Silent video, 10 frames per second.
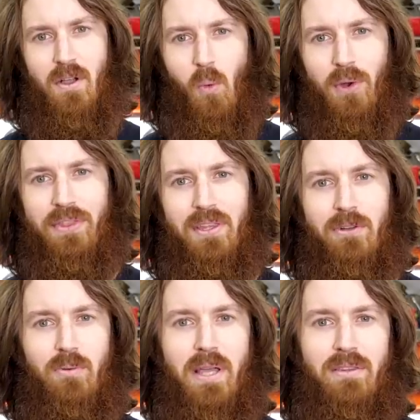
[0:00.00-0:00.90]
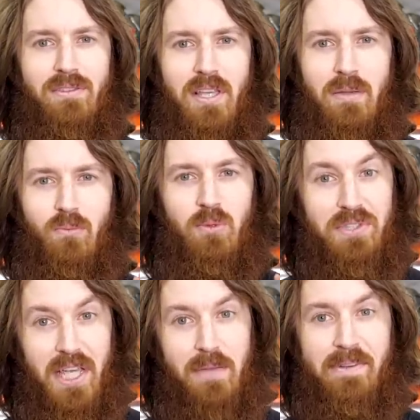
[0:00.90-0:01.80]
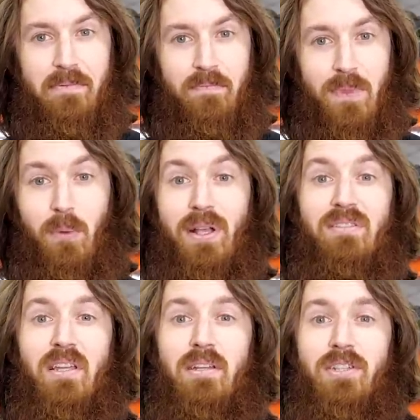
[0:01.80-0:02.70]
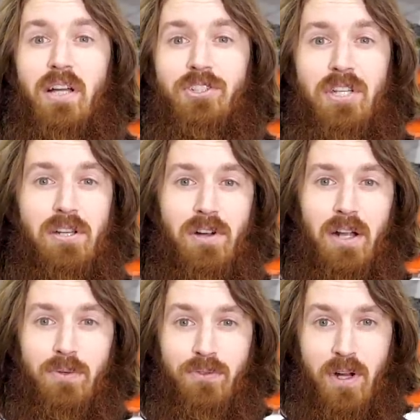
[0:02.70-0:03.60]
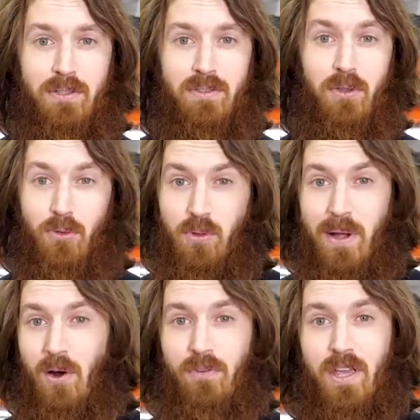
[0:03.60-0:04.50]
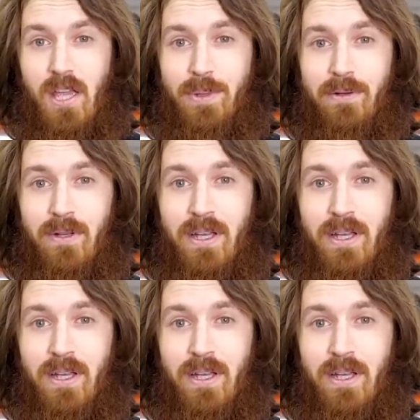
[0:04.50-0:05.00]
One thing that remained the same was gaming. We could stay in touch and interact with friends through the power of gaming.